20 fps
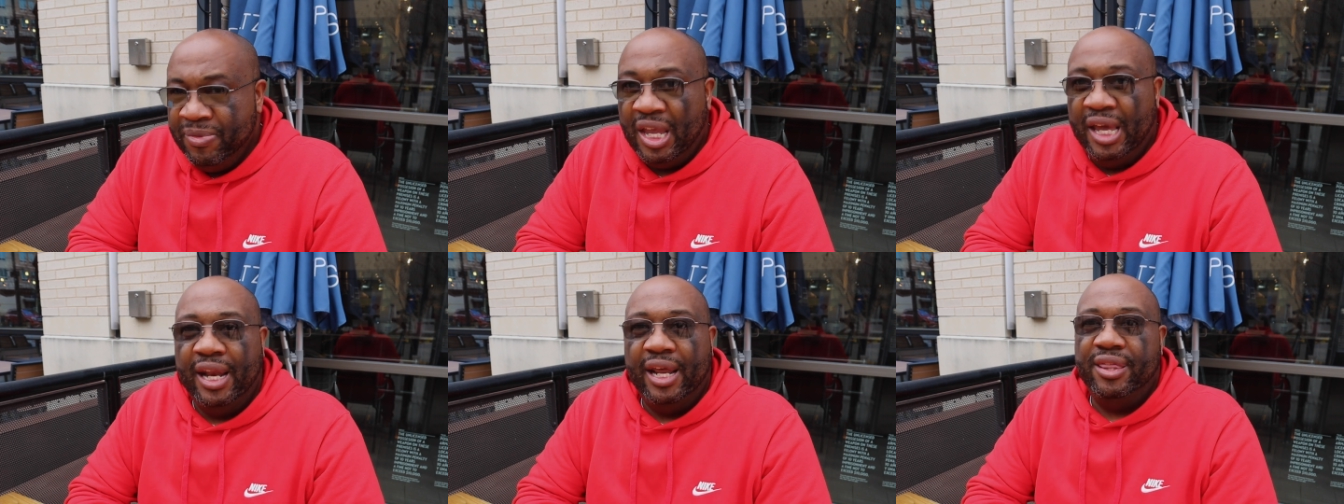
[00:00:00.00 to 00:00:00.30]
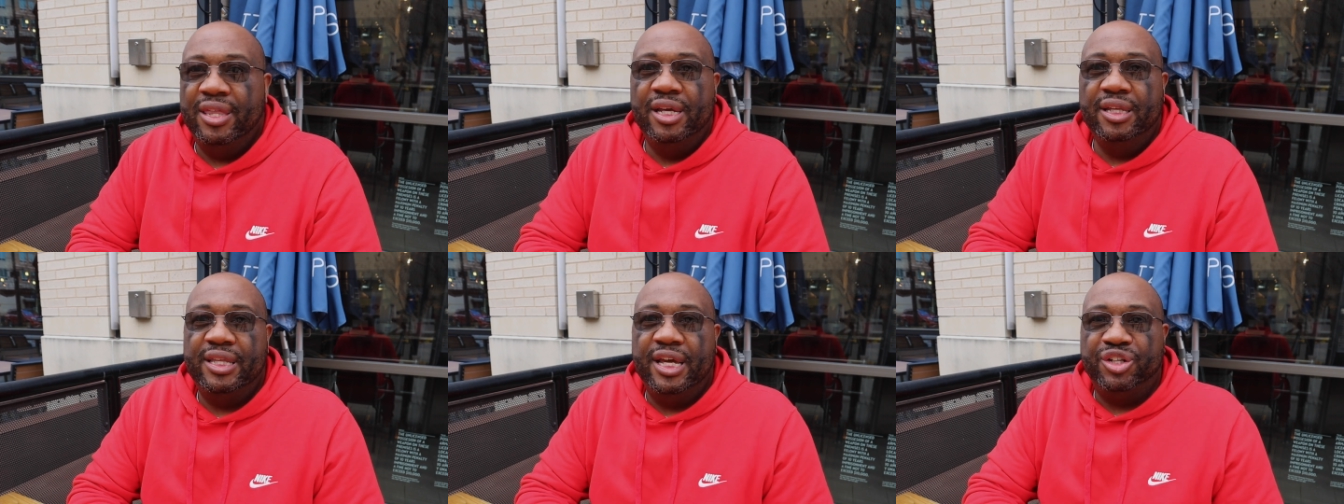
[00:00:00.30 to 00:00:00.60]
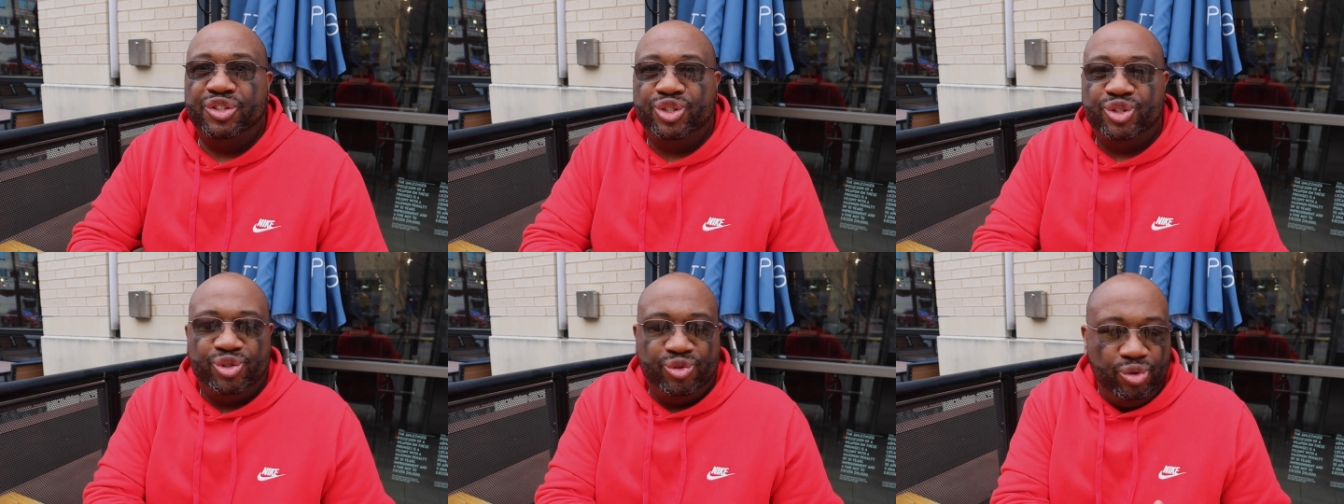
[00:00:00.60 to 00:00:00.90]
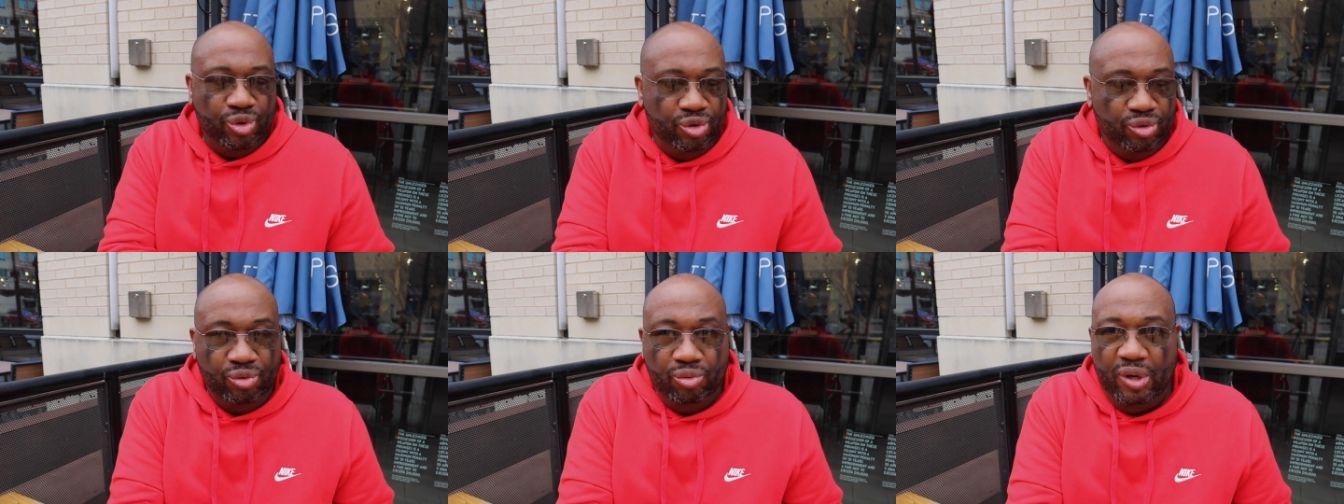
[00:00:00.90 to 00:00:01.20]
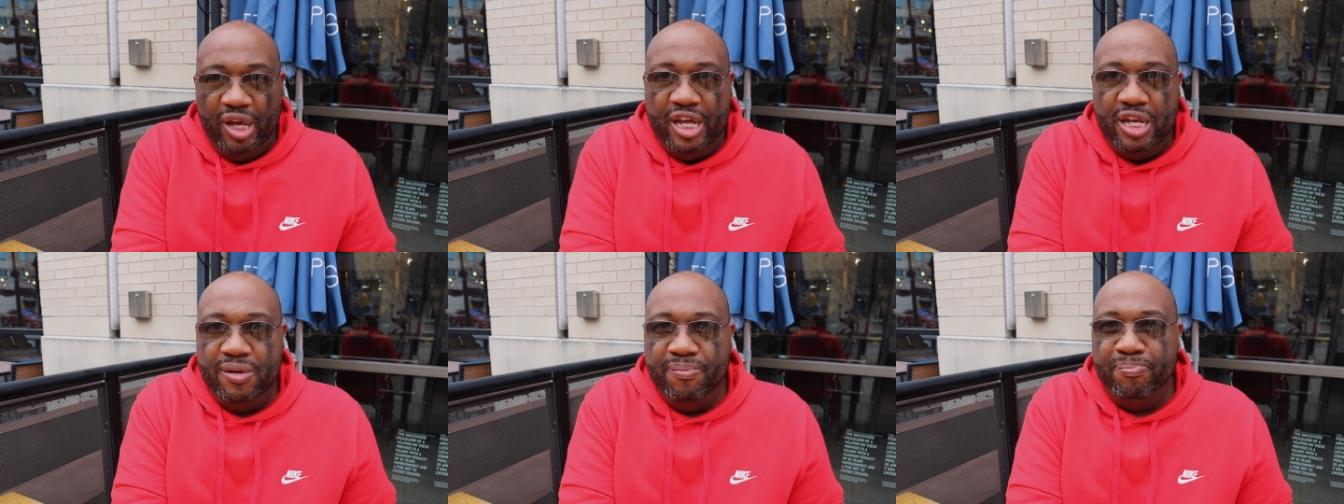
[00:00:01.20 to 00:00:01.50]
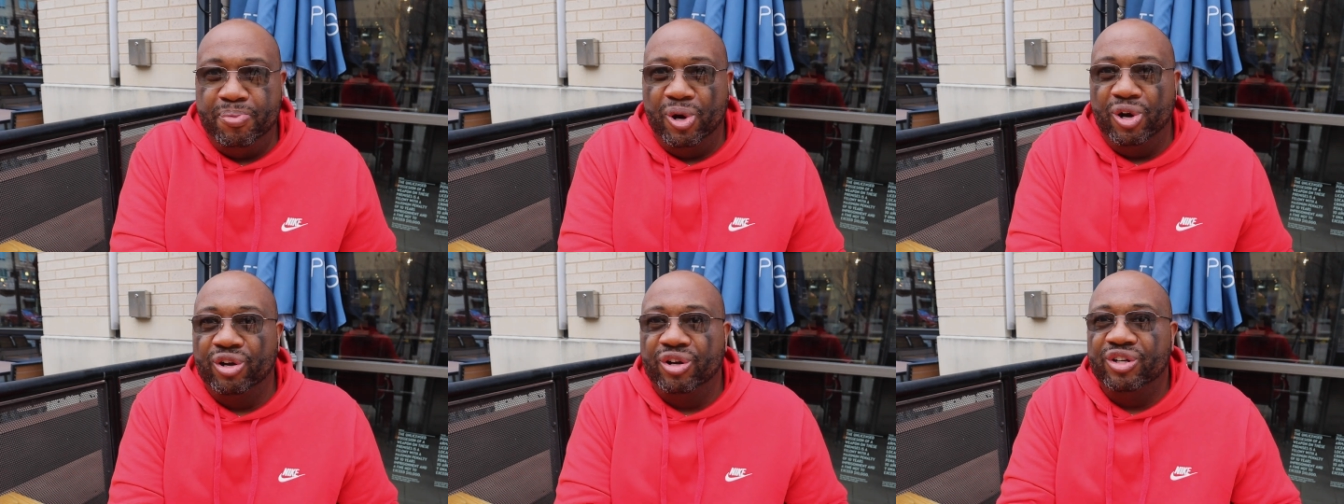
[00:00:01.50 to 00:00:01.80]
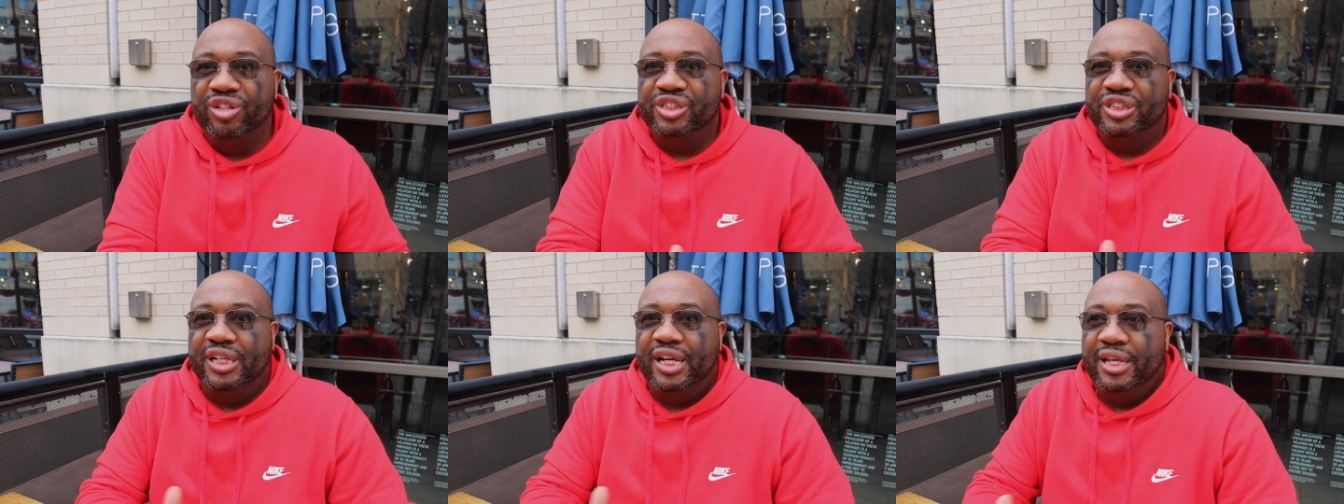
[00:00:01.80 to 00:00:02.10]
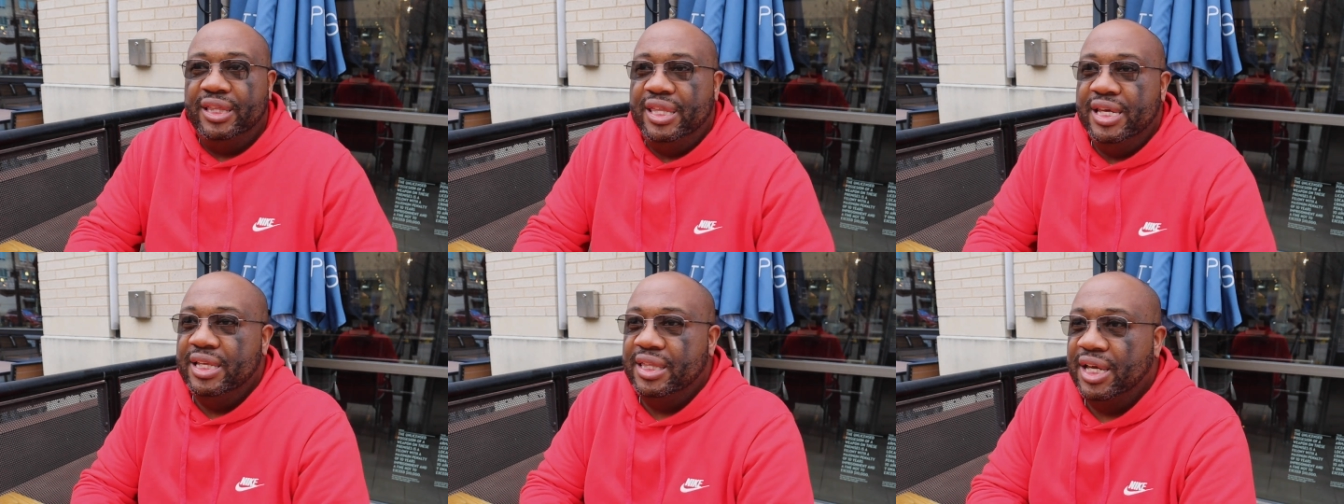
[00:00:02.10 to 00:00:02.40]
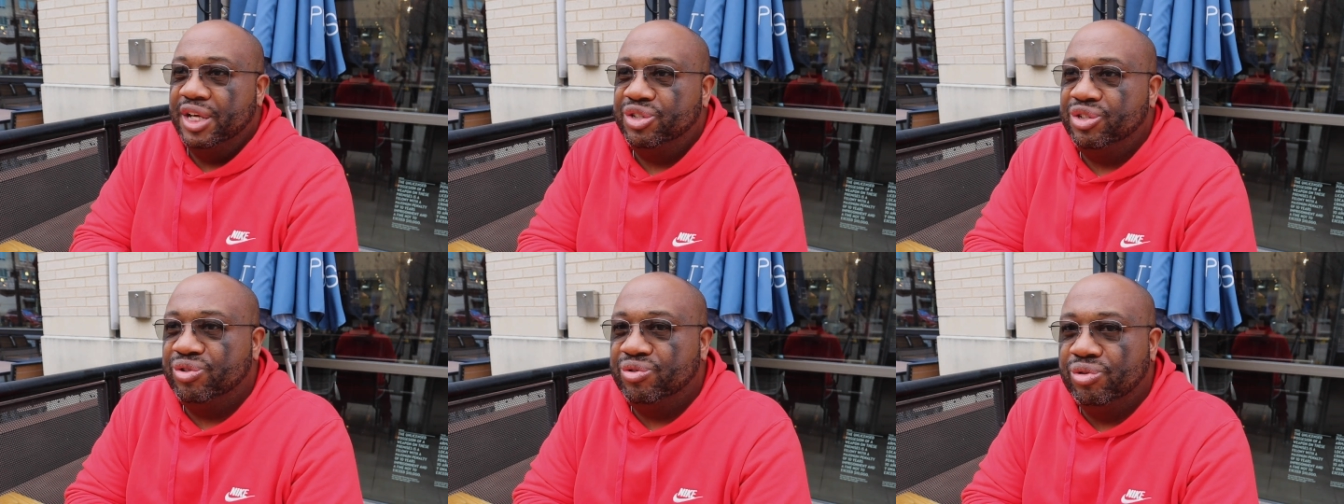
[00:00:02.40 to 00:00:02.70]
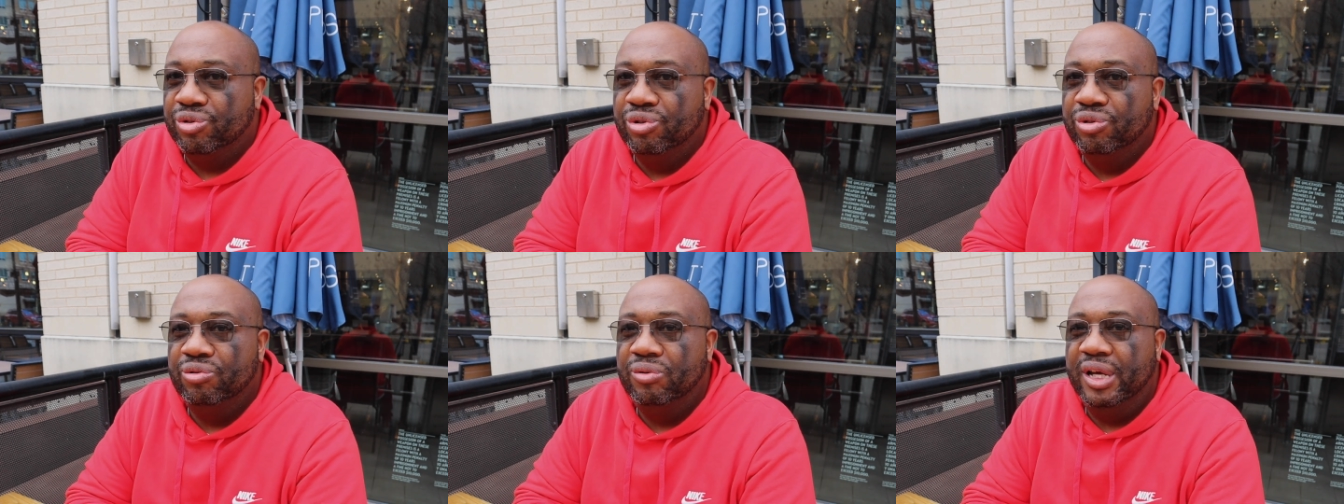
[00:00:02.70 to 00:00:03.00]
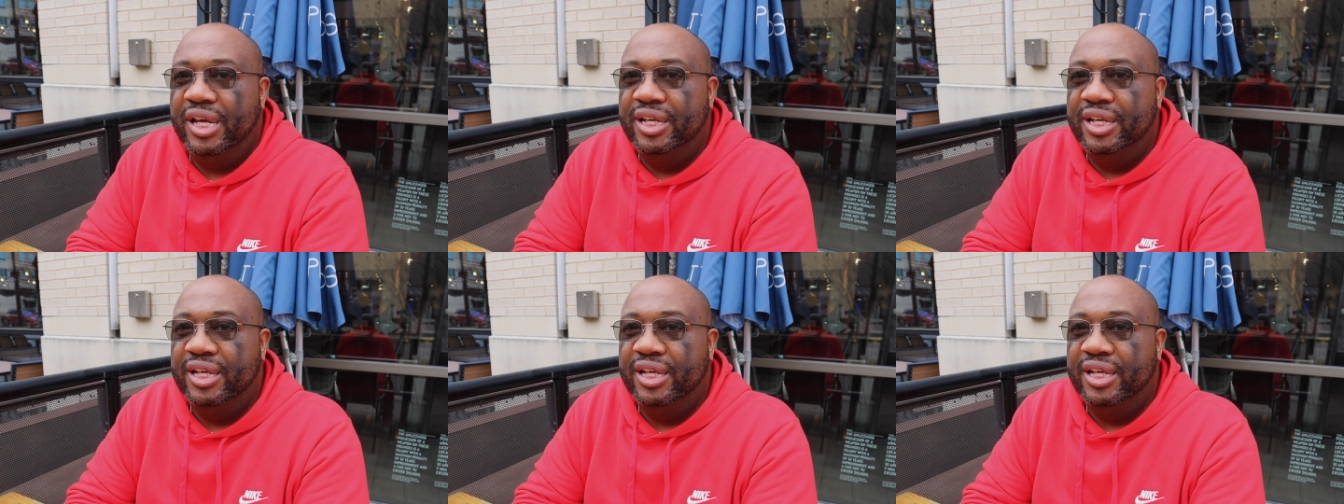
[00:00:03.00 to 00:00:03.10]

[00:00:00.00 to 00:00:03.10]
And I think that's true in burgers and I think that's true